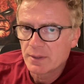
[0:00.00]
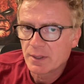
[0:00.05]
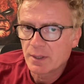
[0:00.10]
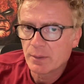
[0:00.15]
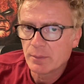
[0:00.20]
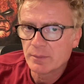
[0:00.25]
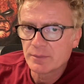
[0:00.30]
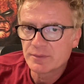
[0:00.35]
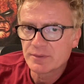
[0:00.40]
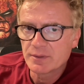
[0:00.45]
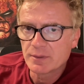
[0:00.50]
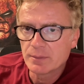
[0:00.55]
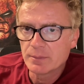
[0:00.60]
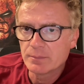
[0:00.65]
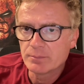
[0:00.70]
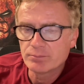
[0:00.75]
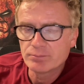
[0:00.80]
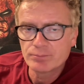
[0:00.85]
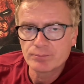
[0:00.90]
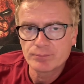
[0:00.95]
That was
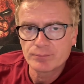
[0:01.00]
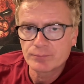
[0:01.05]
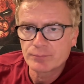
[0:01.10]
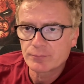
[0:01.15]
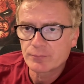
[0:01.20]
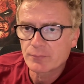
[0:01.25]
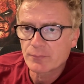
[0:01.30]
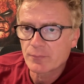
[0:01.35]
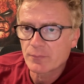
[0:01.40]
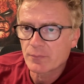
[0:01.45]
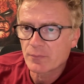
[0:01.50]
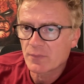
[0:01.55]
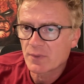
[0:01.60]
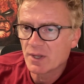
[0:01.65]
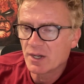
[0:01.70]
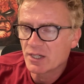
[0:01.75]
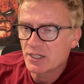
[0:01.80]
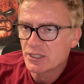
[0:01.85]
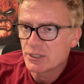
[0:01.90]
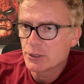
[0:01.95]
a
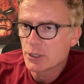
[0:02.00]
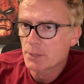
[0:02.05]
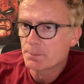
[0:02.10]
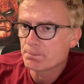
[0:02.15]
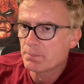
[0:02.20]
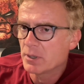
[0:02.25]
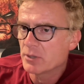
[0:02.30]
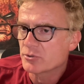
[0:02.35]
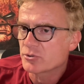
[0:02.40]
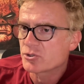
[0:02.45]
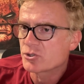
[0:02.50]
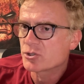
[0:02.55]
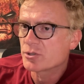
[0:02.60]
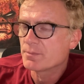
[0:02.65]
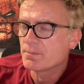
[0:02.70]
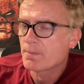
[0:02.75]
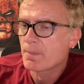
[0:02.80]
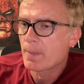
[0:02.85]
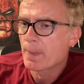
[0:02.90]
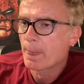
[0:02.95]
gut
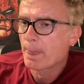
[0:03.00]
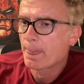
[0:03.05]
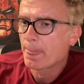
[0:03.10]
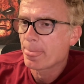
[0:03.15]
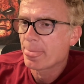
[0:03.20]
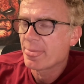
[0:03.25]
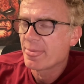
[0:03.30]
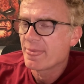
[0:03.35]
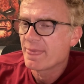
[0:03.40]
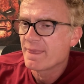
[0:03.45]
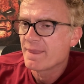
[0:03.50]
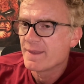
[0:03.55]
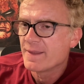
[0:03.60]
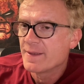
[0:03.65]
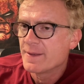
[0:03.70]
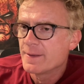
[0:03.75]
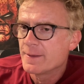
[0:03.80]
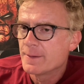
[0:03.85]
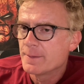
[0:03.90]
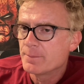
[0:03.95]
punch.
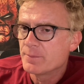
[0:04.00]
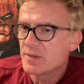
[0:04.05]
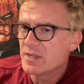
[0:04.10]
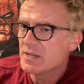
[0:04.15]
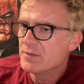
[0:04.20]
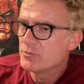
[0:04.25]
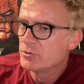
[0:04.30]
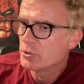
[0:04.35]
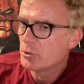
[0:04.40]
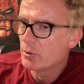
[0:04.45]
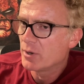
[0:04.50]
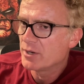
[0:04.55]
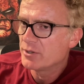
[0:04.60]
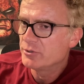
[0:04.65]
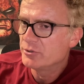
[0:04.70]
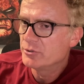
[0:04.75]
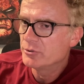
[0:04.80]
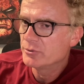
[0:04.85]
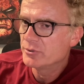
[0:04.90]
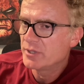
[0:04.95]
Even though I
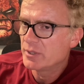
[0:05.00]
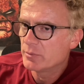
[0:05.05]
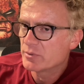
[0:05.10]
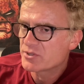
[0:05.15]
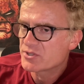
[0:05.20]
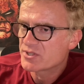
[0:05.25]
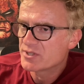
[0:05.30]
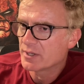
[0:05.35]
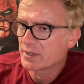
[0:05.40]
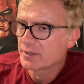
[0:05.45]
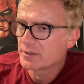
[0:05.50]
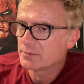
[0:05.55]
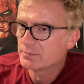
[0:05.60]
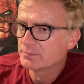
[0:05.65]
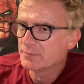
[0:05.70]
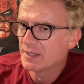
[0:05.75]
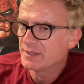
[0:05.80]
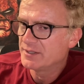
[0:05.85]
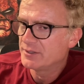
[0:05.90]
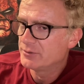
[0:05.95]
knew he was sick,
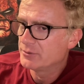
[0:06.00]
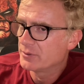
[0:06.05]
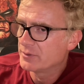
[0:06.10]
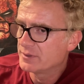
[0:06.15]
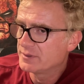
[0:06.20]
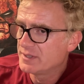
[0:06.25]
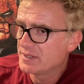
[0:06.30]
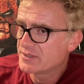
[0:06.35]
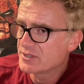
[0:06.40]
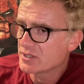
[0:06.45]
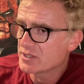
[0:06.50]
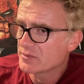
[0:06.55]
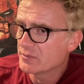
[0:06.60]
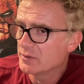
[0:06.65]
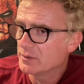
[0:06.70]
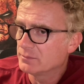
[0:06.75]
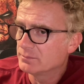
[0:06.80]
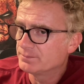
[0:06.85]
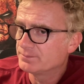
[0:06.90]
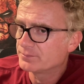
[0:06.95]
I didn't know the details
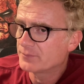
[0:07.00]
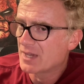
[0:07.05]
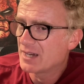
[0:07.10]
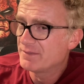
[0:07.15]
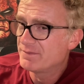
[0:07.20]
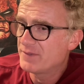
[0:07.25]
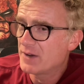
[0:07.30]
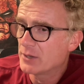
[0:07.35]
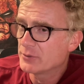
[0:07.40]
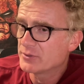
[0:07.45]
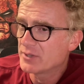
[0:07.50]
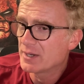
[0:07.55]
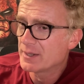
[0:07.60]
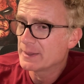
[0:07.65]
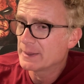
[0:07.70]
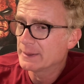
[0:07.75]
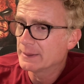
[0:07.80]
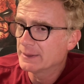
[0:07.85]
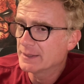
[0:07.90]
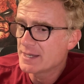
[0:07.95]
of it. I found
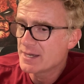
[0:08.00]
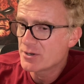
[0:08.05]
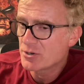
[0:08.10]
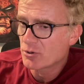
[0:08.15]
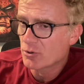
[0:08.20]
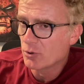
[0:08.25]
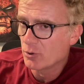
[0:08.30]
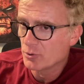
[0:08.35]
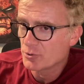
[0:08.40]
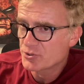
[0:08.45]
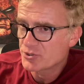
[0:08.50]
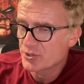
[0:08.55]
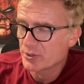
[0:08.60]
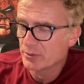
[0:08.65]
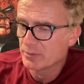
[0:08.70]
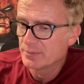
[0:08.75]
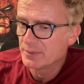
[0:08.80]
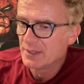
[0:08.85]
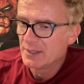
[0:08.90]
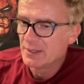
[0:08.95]
out later
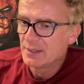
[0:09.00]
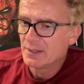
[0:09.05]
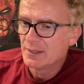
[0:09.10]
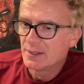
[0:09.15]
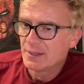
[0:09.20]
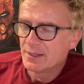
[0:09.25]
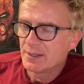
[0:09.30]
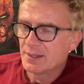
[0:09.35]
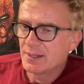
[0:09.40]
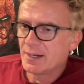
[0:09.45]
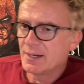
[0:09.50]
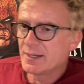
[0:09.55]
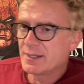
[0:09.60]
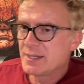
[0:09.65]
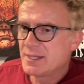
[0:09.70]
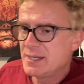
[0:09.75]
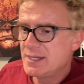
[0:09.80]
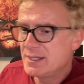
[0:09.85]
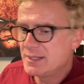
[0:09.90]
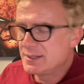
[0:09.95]
also.
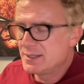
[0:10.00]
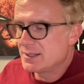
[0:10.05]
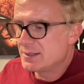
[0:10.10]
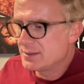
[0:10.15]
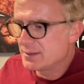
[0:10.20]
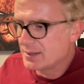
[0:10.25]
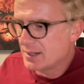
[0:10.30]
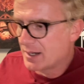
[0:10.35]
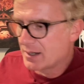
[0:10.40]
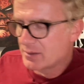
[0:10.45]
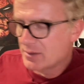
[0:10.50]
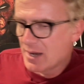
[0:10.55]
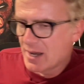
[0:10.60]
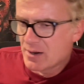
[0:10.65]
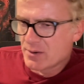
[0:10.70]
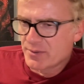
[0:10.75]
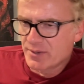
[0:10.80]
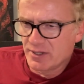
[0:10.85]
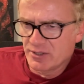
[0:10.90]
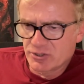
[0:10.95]
He didn't, I
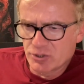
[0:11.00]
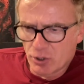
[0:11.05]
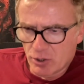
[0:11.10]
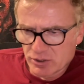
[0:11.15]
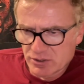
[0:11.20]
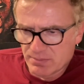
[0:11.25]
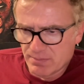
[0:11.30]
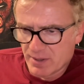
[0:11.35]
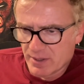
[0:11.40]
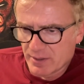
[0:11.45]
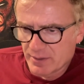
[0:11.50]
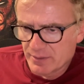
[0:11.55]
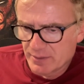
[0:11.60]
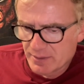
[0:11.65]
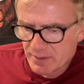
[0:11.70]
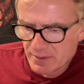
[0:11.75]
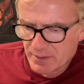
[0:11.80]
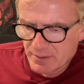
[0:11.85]
don't think he talked about it